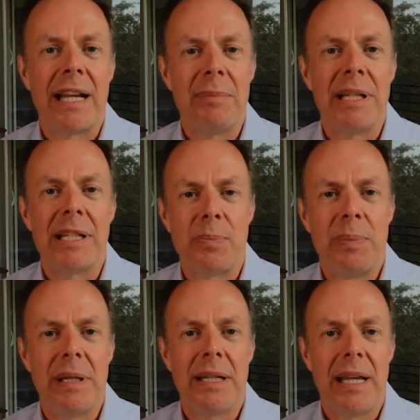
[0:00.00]
I mean, it's
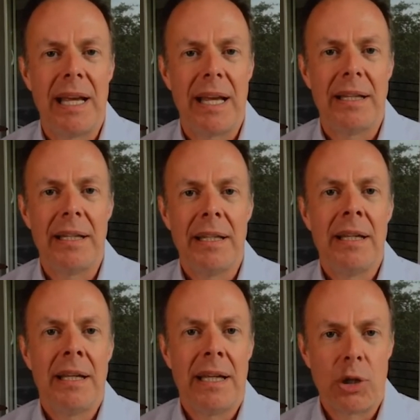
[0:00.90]
been an
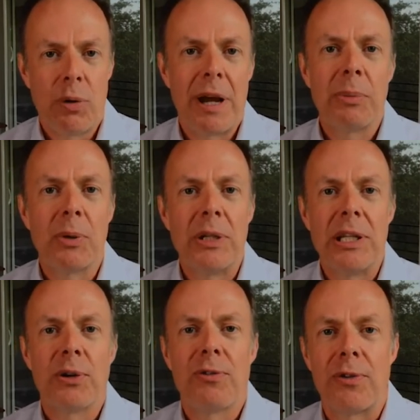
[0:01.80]
incredible
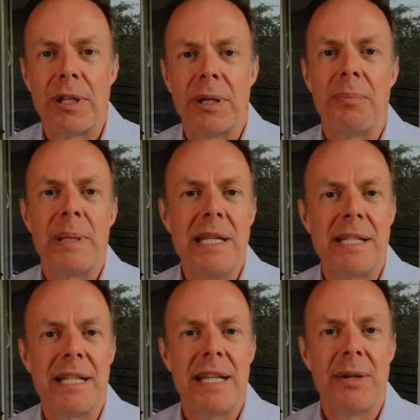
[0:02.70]
year for the
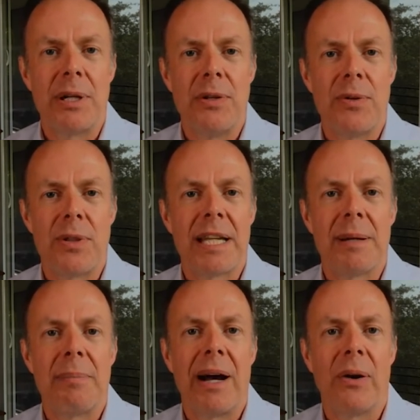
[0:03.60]
PC when you think
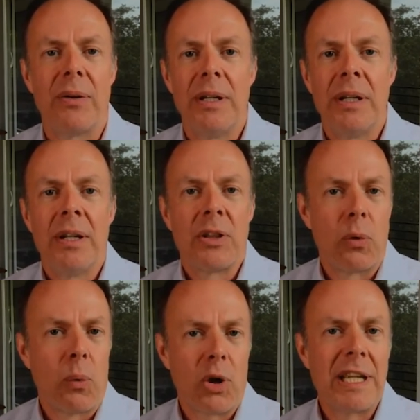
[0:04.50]
about the
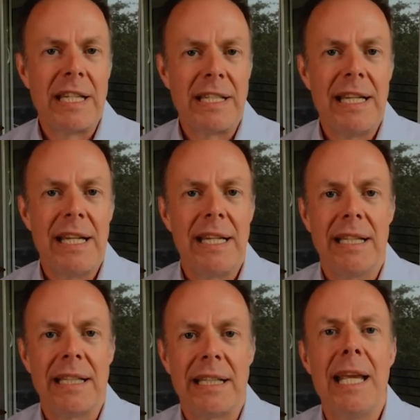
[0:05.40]
work it did
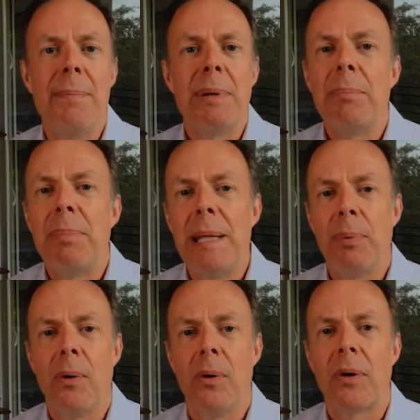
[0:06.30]
in keeping
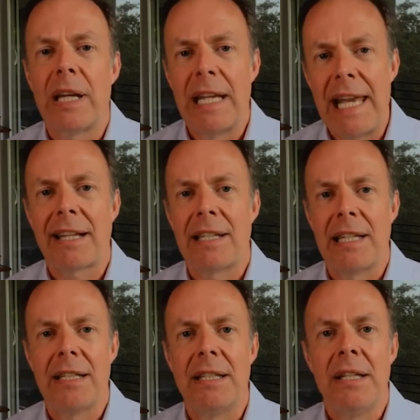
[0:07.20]
people connected